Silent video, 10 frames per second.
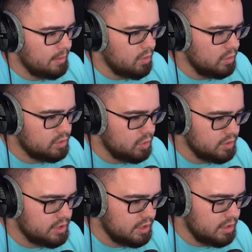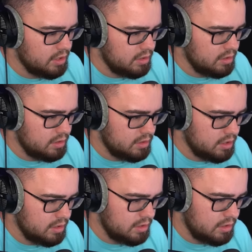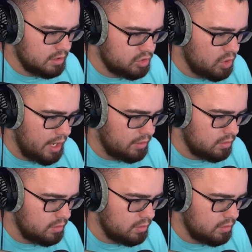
going towards the the triangle.